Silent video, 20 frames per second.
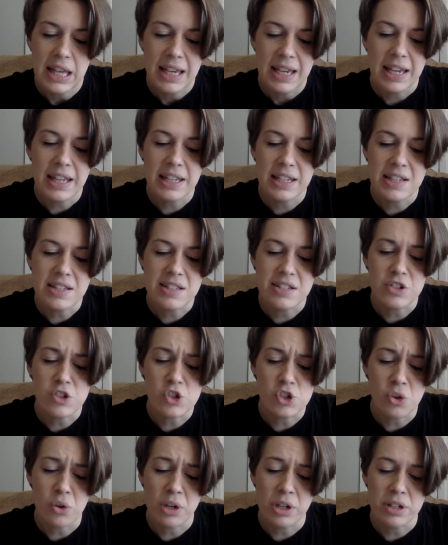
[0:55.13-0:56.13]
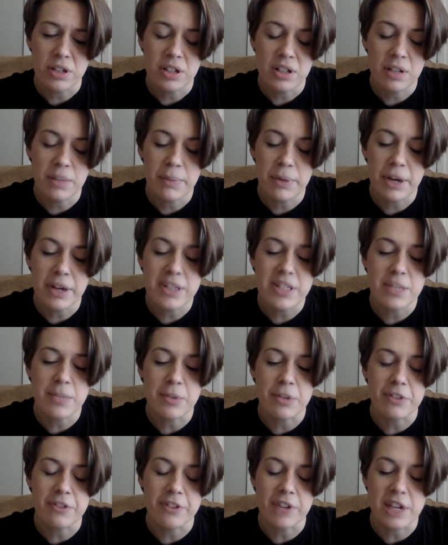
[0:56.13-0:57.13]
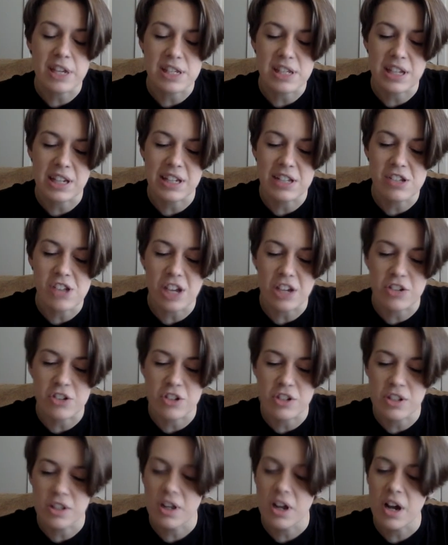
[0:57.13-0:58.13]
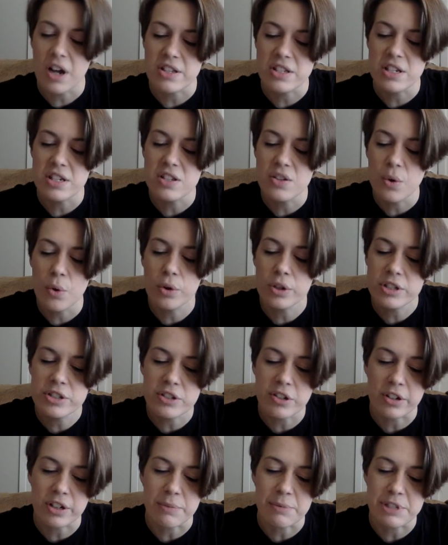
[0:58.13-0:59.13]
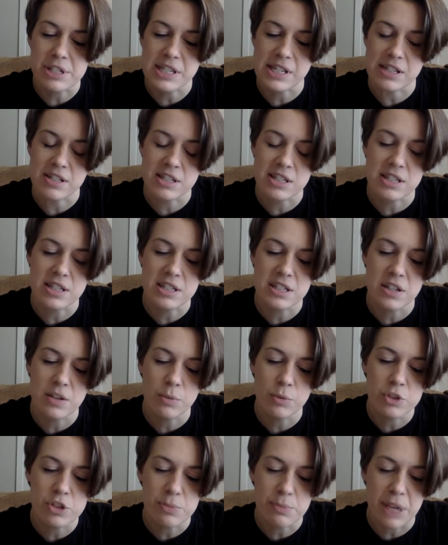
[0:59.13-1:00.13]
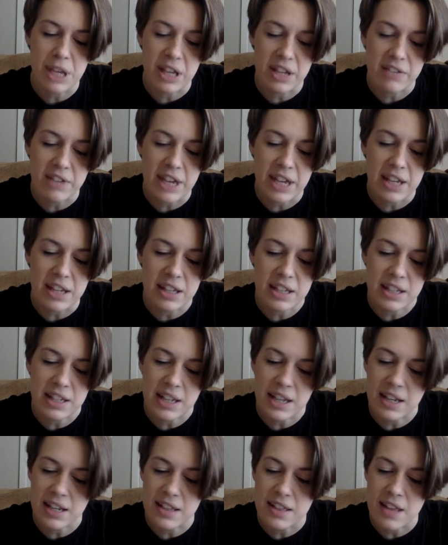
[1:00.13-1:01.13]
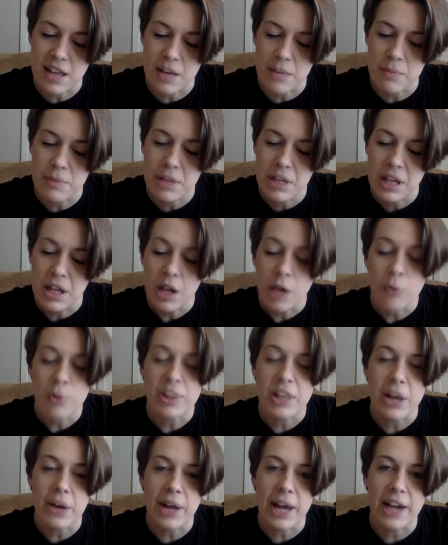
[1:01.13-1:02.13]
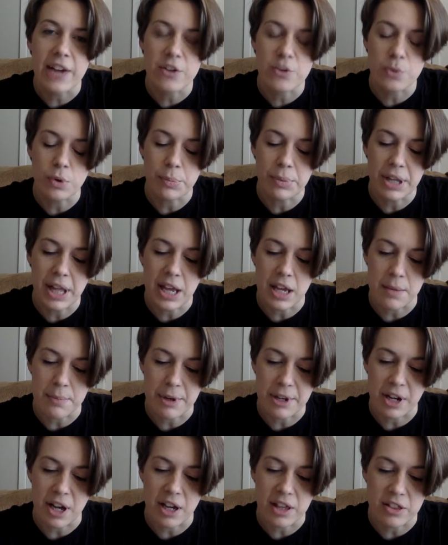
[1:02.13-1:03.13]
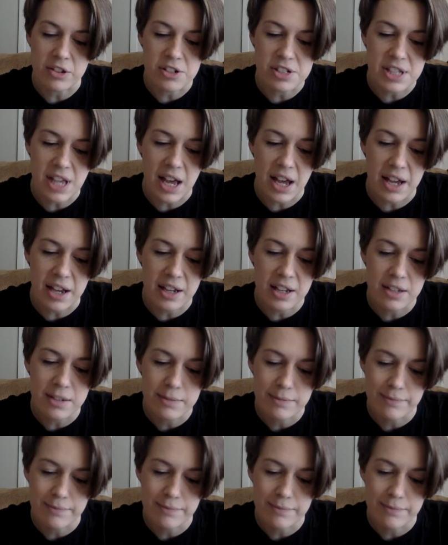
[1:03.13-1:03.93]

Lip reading: It is, in short, impossible for us to conjecture the causes or circumstances which may have alienated them, without actual blame on either side."